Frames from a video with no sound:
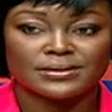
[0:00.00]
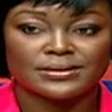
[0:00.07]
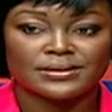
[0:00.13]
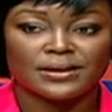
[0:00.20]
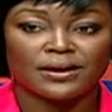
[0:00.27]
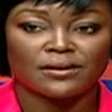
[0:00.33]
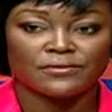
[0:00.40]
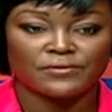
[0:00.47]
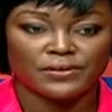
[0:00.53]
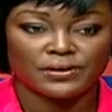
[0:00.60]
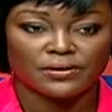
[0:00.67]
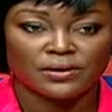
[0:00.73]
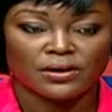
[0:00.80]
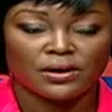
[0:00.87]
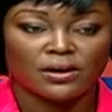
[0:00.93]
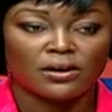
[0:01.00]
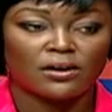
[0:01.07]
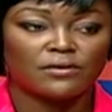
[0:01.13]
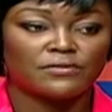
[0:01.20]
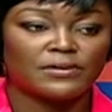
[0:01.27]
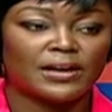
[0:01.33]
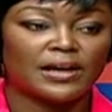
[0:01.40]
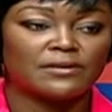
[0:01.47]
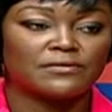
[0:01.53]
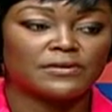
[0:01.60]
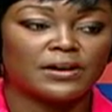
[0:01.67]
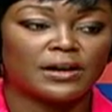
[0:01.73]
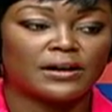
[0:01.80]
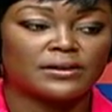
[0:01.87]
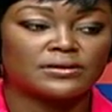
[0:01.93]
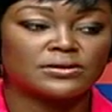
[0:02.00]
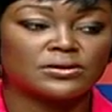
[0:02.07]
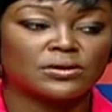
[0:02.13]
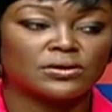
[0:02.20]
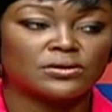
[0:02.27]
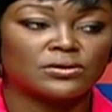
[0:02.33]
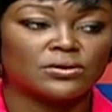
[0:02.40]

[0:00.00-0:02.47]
staffing of lifeguards on